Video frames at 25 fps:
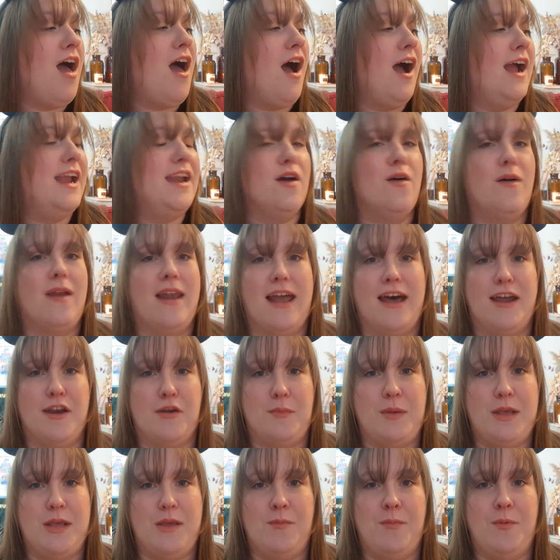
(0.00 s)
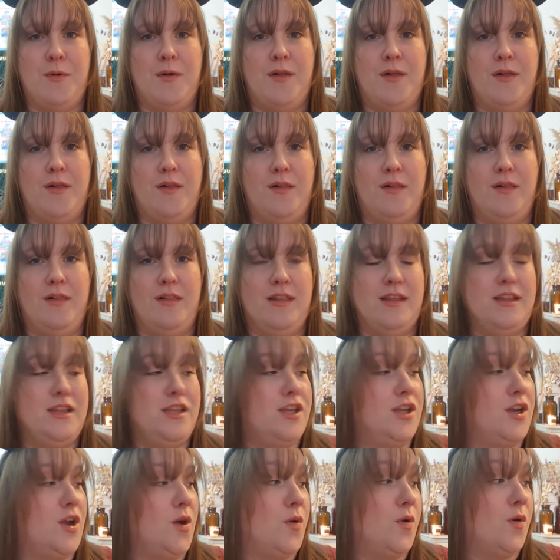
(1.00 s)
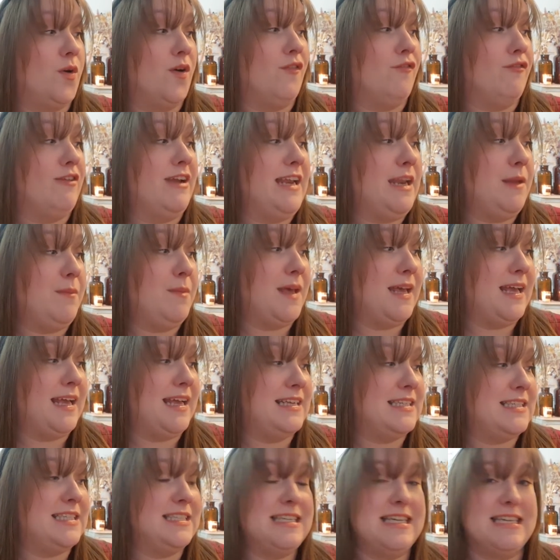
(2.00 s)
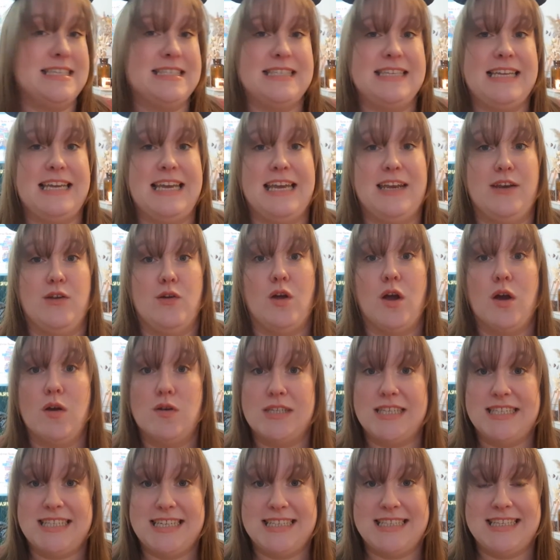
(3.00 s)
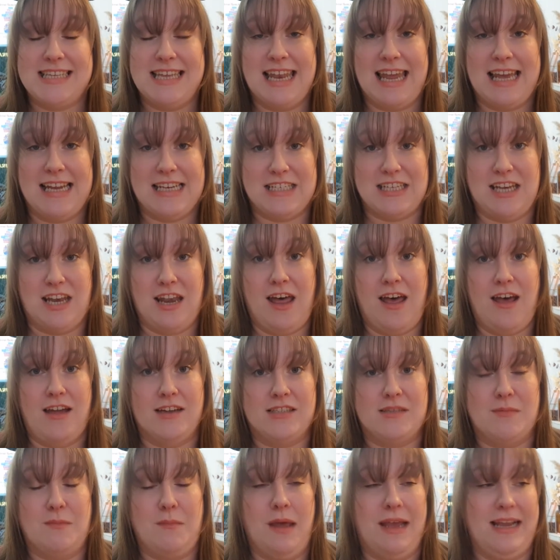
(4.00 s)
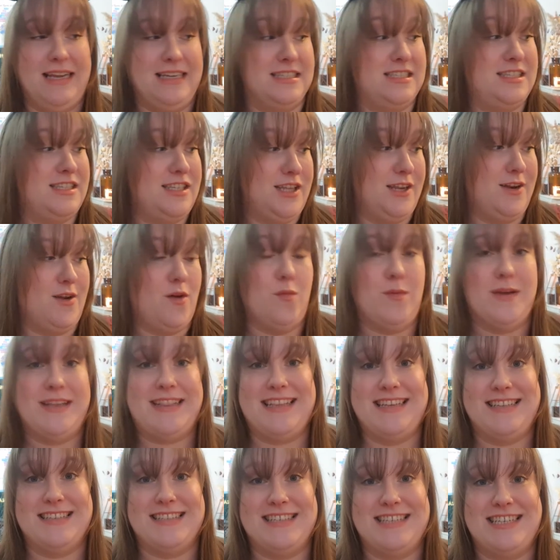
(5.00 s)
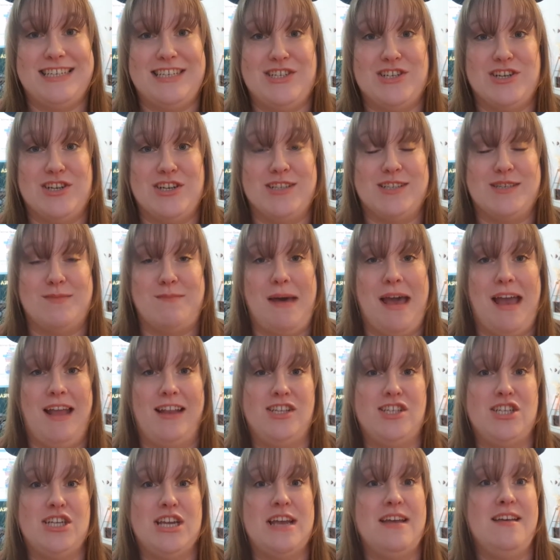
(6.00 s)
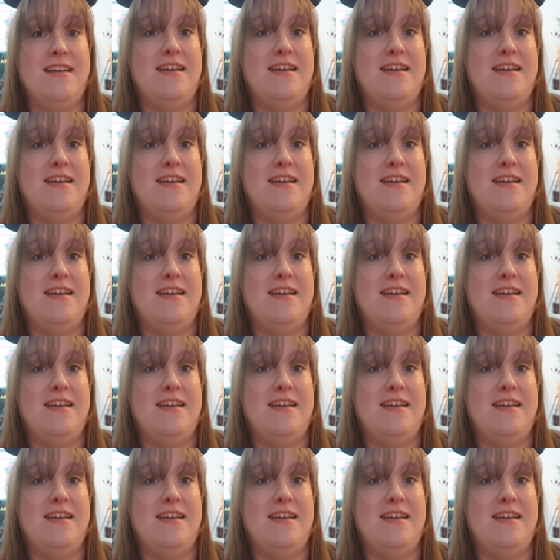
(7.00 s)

I know a lot of people, you know, who are really big into Disney and who go to Disneyland a lot might, you know, with these t-shirts match